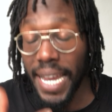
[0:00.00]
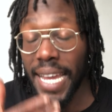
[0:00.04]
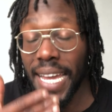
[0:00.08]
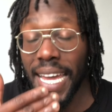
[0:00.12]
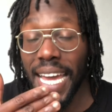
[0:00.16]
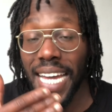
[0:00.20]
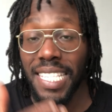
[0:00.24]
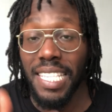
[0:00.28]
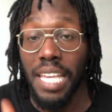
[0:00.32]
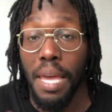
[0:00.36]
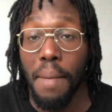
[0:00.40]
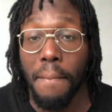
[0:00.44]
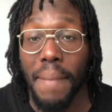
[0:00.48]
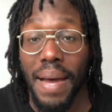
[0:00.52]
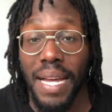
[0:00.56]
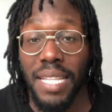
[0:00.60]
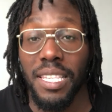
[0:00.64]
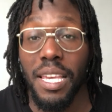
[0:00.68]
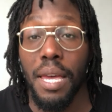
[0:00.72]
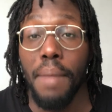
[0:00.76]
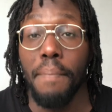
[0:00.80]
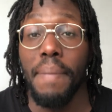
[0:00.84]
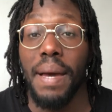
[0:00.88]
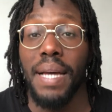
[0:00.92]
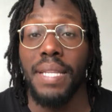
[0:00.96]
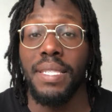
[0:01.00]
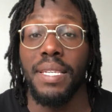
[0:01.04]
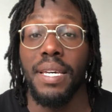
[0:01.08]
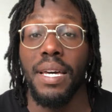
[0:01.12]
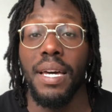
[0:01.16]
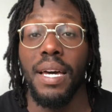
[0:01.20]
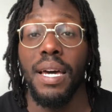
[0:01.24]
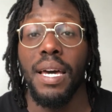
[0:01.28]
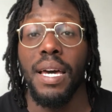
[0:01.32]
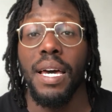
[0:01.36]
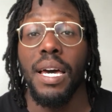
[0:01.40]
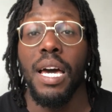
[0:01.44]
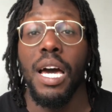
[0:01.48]
getting better and
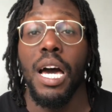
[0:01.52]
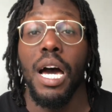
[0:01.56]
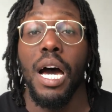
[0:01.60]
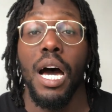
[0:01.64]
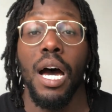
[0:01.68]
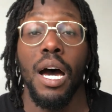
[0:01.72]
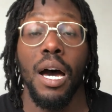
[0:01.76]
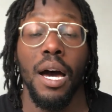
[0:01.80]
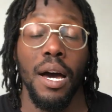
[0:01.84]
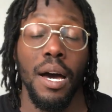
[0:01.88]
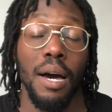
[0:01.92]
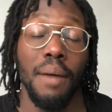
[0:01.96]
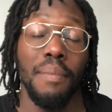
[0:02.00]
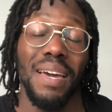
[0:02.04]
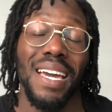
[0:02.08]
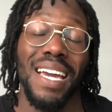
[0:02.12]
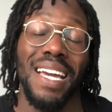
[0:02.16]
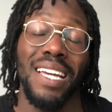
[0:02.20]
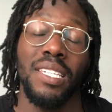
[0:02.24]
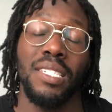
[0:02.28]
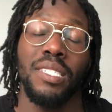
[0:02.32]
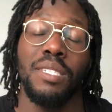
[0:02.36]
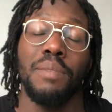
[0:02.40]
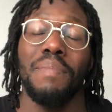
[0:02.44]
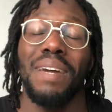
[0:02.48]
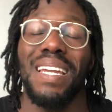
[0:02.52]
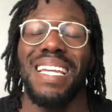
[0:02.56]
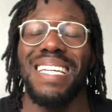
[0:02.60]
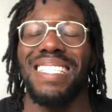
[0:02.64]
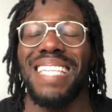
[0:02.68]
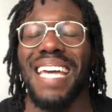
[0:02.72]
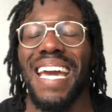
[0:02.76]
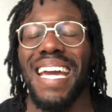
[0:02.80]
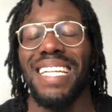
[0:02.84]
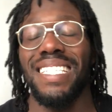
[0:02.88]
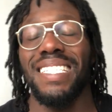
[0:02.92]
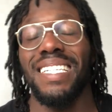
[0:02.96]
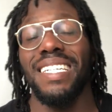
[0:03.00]
better, is
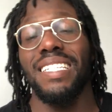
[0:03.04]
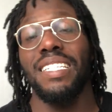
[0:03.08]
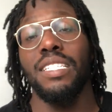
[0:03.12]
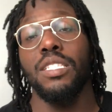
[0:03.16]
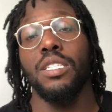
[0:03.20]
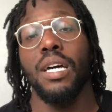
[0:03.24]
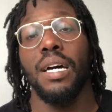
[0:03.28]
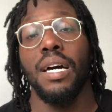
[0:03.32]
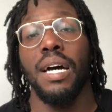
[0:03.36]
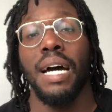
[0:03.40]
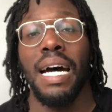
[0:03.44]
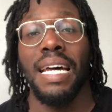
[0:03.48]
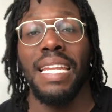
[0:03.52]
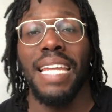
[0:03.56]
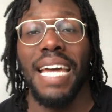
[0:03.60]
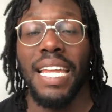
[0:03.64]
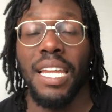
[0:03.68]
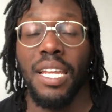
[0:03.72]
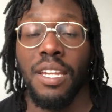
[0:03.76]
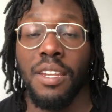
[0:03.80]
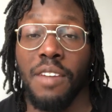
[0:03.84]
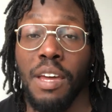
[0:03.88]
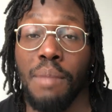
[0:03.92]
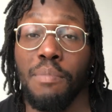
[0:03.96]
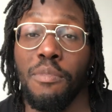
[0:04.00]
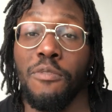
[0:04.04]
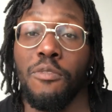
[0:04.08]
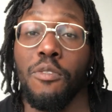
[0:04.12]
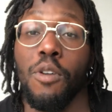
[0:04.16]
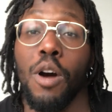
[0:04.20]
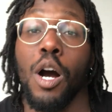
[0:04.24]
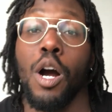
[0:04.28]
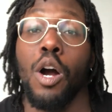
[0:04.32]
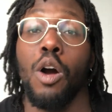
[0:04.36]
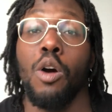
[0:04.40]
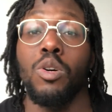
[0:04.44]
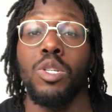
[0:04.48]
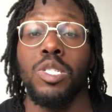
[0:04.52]
meditating at the end of the day
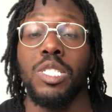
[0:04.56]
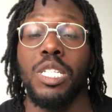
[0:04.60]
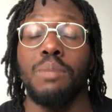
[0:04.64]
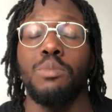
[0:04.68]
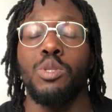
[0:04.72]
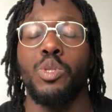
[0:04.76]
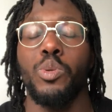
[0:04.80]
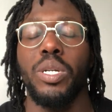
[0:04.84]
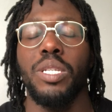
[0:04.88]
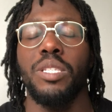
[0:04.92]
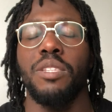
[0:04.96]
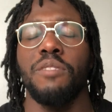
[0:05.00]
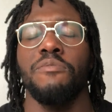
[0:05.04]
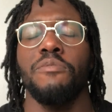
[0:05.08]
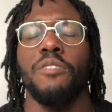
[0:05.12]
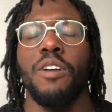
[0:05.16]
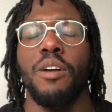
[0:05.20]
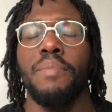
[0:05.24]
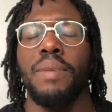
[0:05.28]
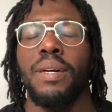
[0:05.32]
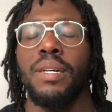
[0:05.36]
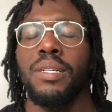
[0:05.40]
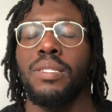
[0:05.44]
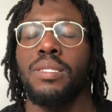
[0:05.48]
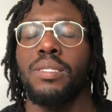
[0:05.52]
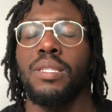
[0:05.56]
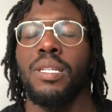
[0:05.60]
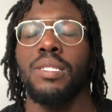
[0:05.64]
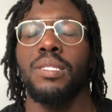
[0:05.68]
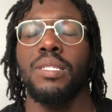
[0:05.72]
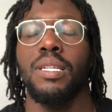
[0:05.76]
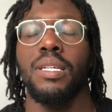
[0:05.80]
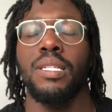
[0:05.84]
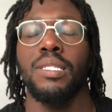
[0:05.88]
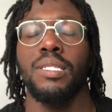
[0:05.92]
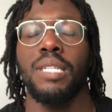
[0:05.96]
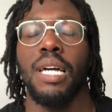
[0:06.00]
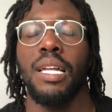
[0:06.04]
before I go to sleep, 20 to 30 minutes. This
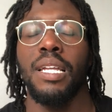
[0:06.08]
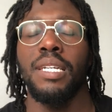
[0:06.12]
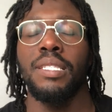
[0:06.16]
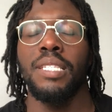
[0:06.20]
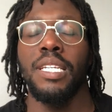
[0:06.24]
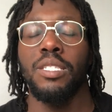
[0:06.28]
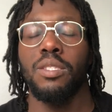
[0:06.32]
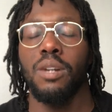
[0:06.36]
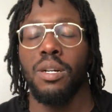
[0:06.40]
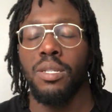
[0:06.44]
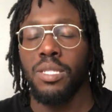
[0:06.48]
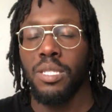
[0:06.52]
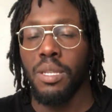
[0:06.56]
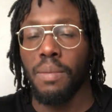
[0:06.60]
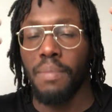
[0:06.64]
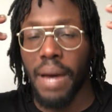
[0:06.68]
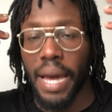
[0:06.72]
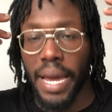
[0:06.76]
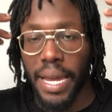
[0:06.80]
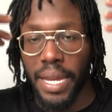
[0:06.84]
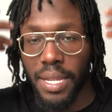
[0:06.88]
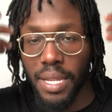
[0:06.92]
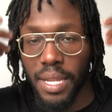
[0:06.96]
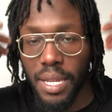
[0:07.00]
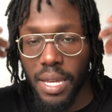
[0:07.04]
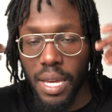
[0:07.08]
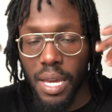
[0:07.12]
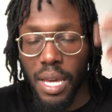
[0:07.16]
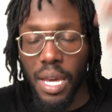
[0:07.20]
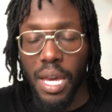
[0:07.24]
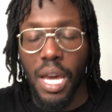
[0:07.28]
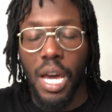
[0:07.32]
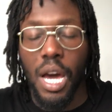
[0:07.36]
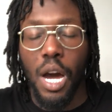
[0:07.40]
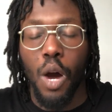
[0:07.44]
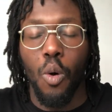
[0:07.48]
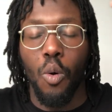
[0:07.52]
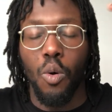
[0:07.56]
is how to detox the mind.
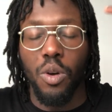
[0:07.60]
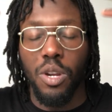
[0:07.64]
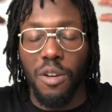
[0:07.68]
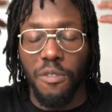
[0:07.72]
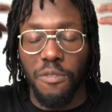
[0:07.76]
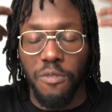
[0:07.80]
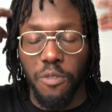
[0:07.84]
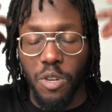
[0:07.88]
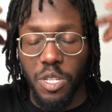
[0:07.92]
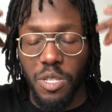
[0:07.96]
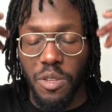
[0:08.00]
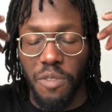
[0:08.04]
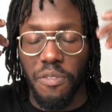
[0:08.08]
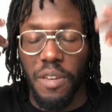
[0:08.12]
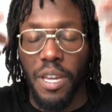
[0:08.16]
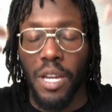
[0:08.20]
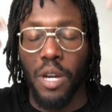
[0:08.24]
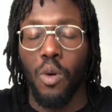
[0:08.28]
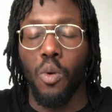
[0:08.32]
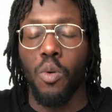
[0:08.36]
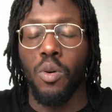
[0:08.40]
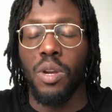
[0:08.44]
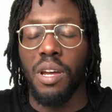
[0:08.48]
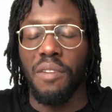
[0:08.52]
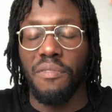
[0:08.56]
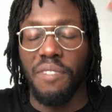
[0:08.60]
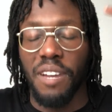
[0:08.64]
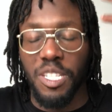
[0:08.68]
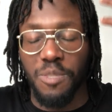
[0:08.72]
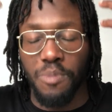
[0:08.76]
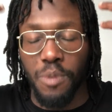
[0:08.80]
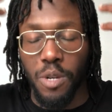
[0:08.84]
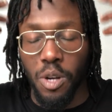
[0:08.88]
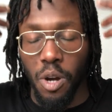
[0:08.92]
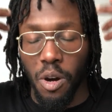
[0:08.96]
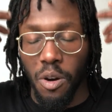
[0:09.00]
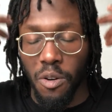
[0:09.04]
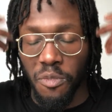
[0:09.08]
All the thoughts you think, all the events
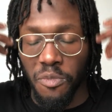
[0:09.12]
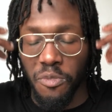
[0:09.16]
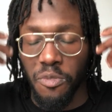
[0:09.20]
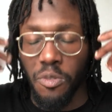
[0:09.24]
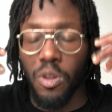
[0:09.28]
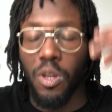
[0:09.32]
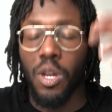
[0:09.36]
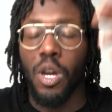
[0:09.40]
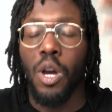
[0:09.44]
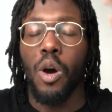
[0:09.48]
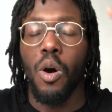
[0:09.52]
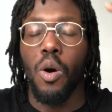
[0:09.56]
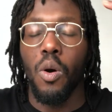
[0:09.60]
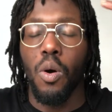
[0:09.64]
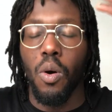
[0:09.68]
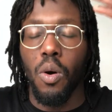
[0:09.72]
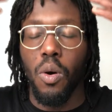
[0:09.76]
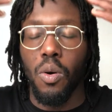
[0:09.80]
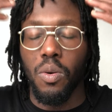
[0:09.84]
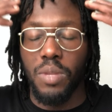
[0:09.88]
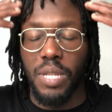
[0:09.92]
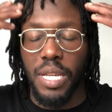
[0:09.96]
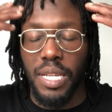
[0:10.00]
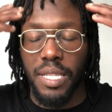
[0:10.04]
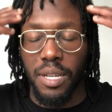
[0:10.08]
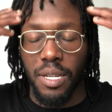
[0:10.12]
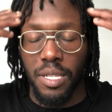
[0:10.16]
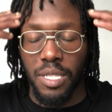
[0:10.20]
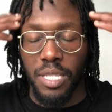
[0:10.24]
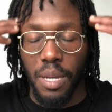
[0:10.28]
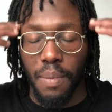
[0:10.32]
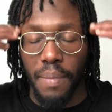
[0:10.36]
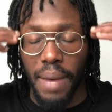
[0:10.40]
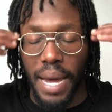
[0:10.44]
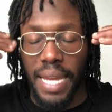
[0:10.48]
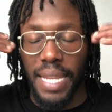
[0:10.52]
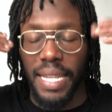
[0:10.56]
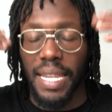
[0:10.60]
we're going through, all detox
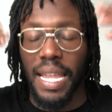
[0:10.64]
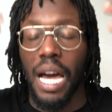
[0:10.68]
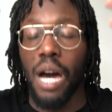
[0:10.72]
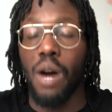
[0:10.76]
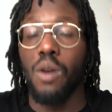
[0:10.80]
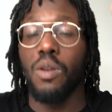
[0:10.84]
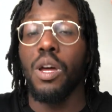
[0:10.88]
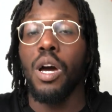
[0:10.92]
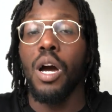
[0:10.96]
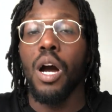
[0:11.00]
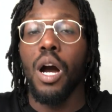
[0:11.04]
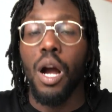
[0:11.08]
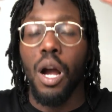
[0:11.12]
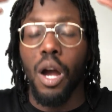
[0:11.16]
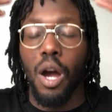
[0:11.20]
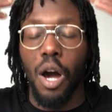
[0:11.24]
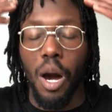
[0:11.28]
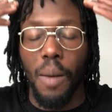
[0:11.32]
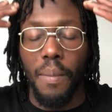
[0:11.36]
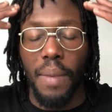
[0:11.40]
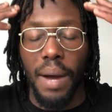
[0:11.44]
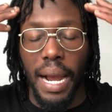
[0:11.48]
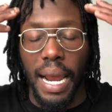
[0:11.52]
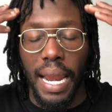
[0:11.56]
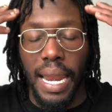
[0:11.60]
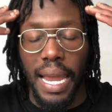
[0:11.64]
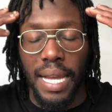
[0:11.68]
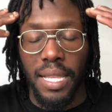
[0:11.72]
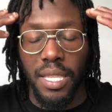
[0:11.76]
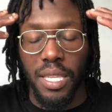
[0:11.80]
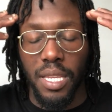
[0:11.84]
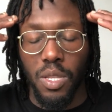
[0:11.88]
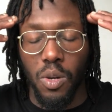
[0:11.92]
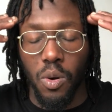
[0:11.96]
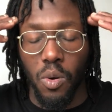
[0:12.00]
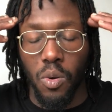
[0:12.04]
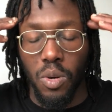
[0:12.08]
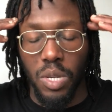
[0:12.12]
the mind down, calm and
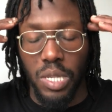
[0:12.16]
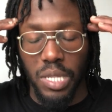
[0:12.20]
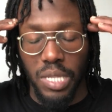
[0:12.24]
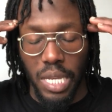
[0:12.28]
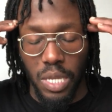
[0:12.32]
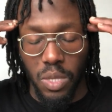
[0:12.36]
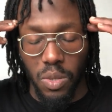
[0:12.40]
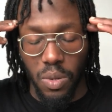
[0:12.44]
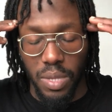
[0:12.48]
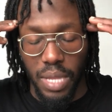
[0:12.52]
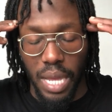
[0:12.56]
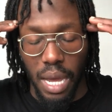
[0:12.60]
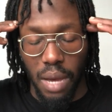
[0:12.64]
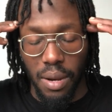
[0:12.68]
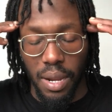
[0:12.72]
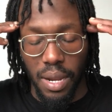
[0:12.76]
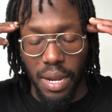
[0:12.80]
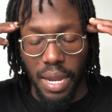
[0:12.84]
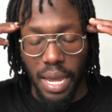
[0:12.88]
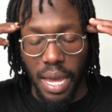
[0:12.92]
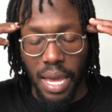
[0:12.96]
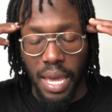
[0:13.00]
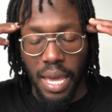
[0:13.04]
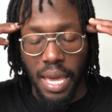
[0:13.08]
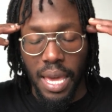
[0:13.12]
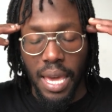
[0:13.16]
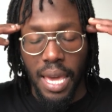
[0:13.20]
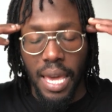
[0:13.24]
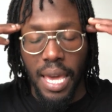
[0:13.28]
collected, all settle down on that.